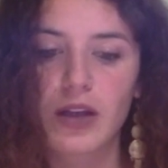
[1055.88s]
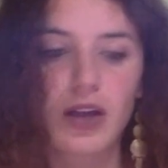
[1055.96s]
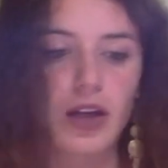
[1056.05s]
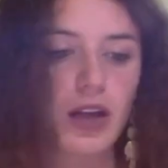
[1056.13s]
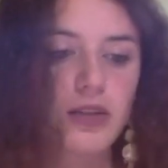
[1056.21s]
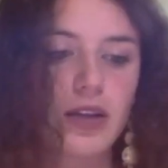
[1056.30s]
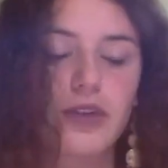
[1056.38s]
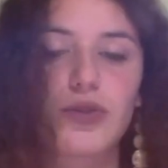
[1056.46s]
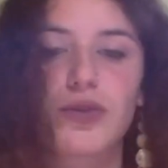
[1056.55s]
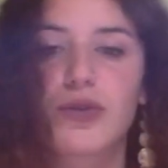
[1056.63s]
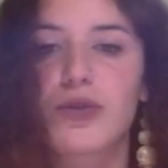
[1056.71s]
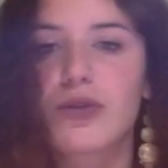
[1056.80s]
let's say
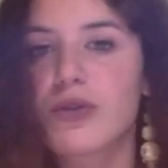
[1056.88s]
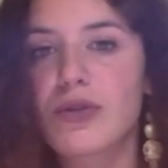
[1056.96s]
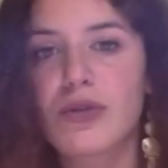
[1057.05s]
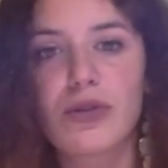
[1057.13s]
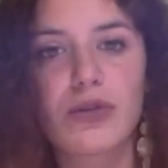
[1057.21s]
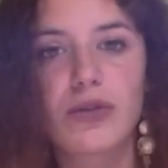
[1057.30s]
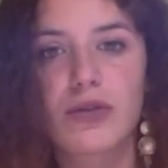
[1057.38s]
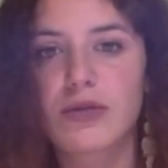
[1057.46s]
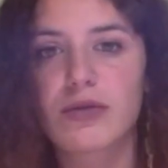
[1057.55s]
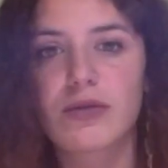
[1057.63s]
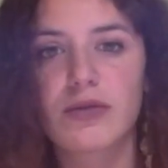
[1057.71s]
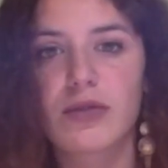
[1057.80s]
to
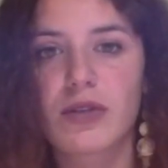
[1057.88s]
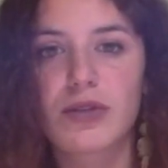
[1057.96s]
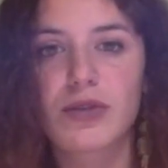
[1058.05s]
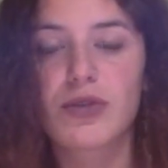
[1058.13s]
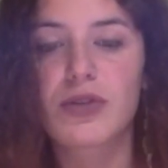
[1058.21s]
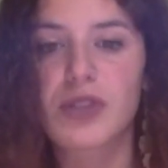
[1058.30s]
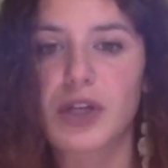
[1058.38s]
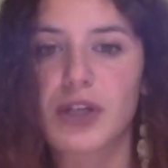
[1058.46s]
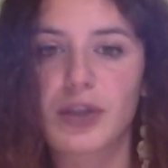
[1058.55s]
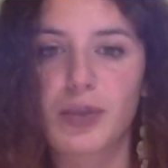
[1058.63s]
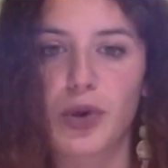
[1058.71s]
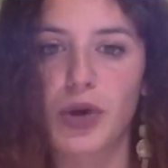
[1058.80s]
start a
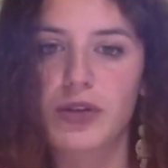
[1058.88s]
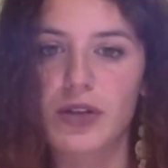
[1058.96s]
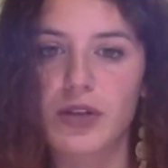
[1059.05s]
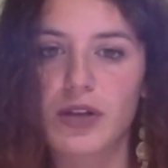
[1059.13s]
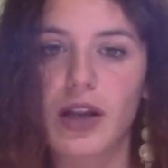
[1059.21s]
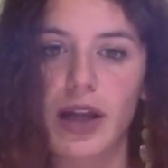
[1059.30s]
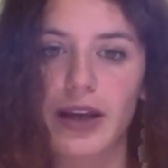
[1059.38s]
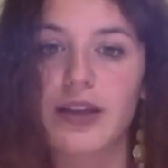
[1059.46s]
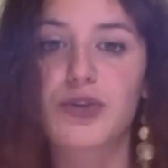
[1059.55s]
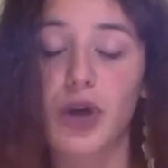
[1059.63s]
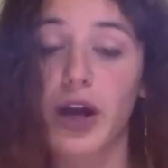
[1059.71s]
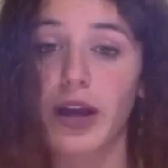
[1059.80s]
process, like a
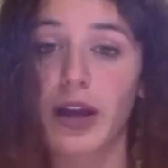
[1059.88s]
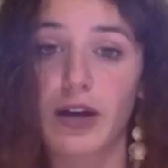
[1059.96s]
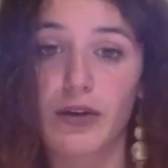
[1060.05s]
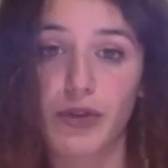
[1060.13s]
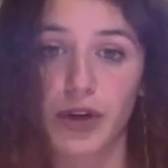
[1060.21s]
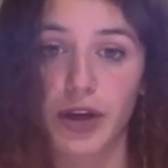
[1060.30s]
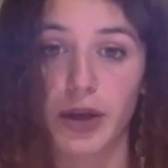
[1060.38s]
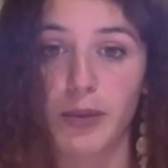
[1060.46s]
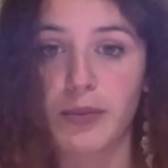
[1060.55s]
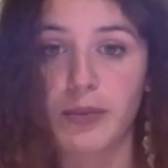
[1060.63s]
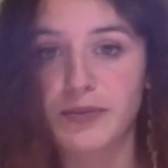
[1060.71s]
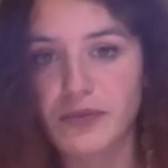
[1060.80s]
trial for him.
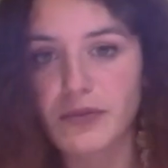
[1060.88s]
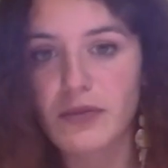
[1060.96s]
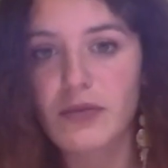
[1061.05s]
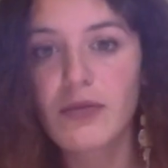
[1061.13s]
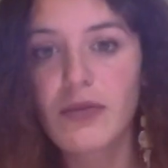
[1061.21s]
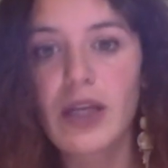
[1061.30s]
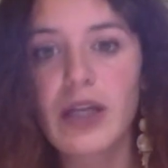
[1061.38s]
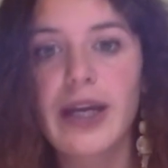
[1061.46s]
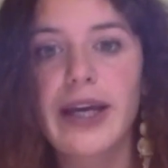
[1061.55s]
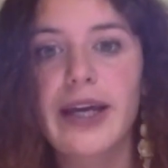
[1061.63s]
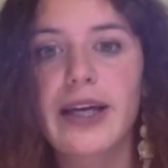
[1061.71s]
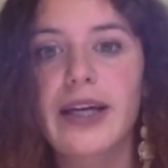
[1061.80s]

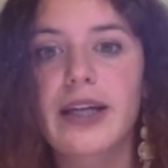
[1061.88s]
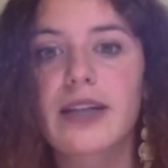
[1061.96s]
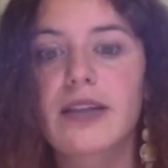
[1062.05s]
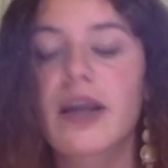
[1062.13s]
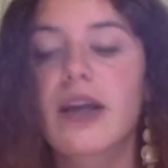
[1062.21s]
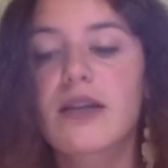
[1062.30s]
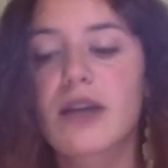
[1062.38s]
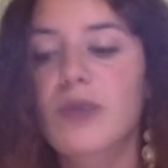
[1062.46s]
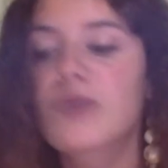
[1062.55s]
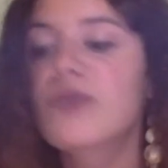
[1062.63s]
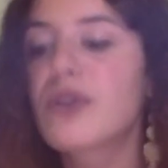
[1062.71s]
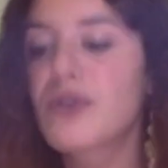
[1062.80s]
And yeah, some
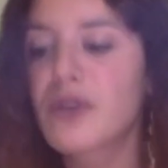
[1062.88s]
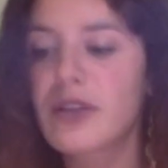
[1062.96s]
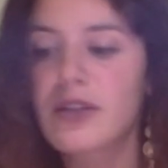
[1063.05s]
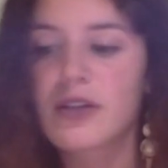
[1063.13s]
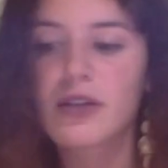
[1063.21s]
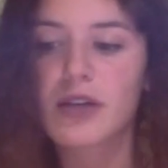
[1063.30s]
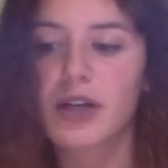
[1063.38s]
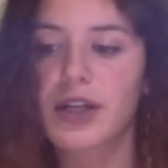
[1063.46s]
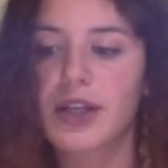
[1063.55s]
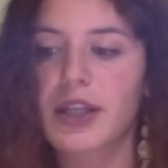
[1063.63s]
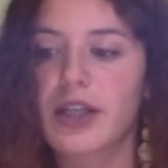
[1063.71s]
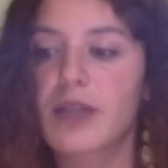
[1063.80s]
of the reasons are
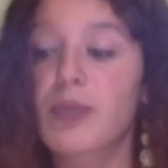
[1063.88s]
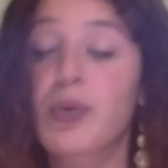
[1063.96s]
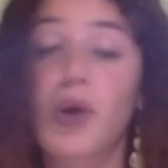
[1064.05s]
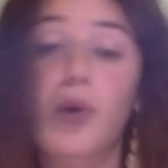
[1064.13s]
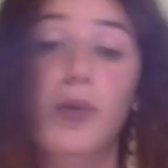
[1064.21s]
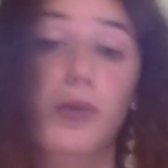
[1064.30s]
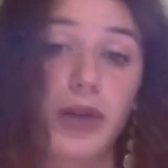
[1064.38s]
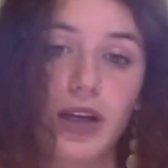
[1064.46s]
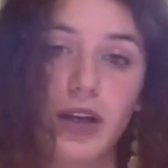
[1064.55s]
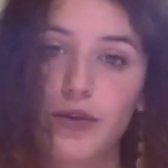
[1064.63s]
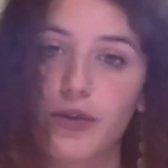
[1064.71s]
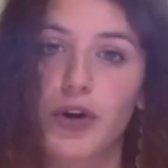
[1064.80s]
that
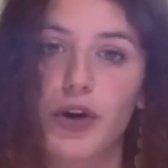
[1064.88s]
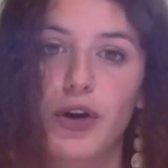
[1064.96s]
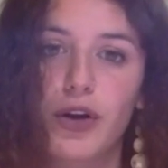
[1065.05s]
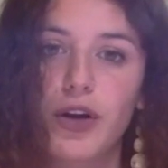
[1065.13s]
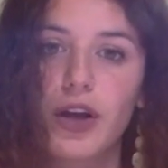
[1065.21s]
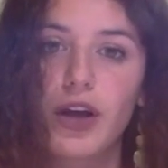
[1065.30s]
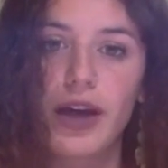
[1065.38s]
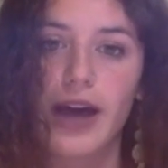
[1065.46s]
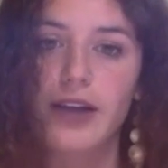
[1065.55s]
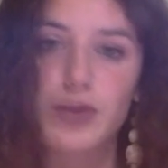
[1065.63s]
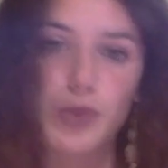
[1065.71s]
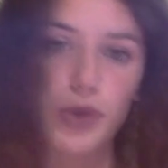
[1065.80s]
probably for
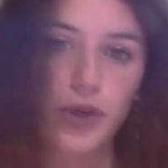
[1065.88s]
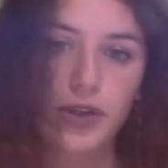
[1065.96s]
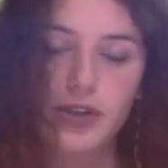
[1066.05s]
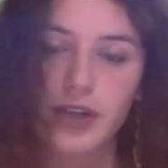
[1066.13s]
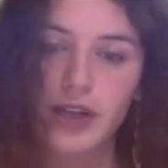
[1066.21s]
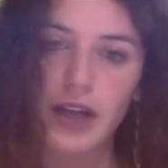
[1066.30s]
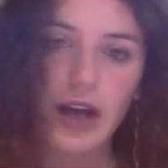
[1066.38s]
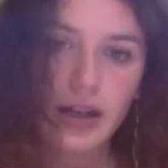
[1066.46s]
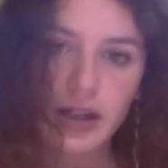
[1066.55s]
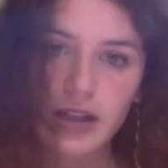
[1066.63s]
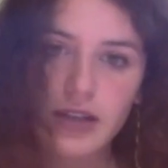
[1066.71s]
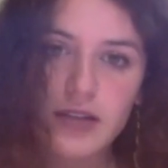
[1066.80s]
experts and
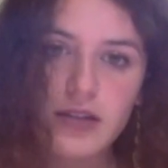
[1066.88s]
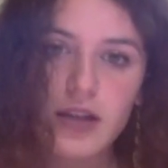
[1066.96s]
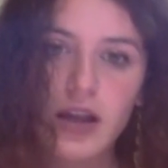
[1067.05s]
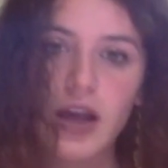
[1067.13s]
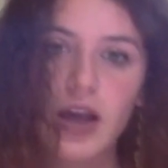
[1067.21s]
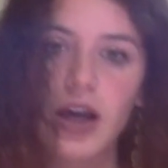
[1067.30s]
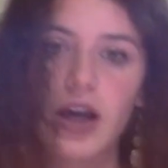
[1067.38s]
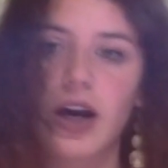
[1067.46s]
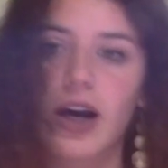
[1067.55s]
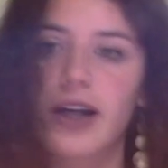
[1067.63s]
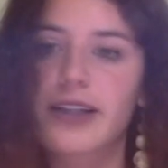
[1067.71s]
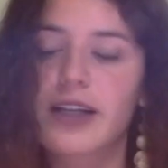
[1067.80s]
analysts
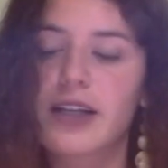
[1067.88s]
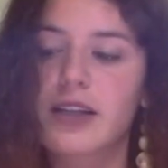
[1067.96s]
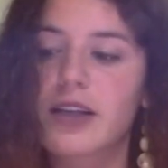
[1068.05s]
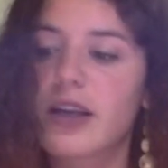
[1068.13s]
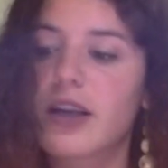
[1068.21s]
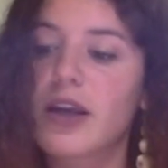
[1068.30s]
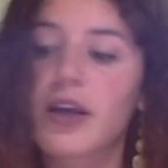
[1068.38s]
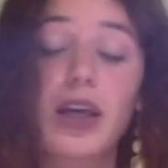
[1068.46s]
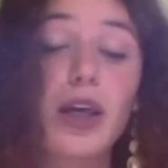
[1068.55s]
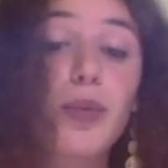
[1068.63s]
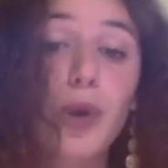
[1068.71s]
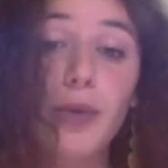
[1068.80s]
are that
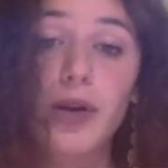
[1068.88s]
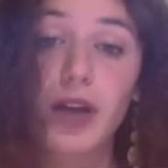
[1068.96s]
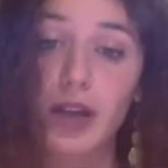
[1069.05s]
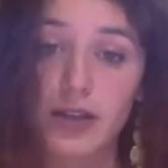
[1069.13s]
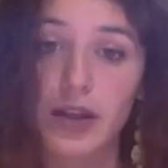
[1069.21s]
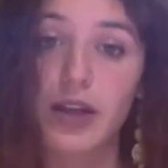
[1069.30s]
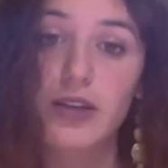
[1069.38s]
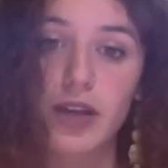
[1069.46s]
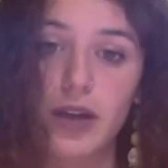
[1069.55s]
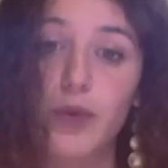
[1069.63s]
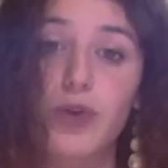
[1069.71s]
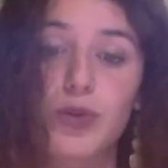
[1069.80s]

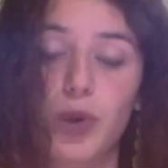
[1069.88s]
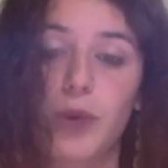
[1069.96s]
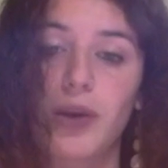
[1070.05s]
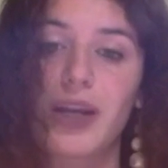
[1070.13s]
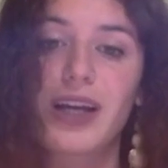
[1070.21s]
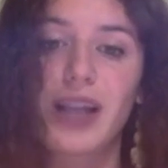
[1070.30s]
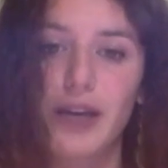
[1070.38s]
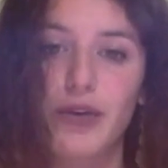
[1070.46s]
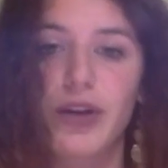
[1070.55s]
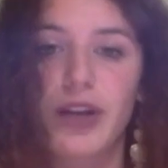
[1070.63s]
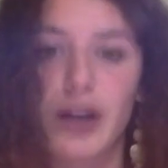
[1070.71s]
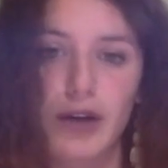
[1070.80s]
Sargsyan was probably clever
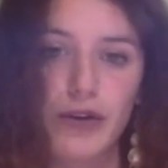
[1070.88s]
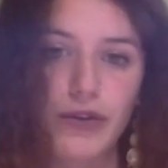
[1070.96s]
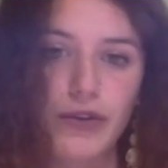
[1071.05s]
enough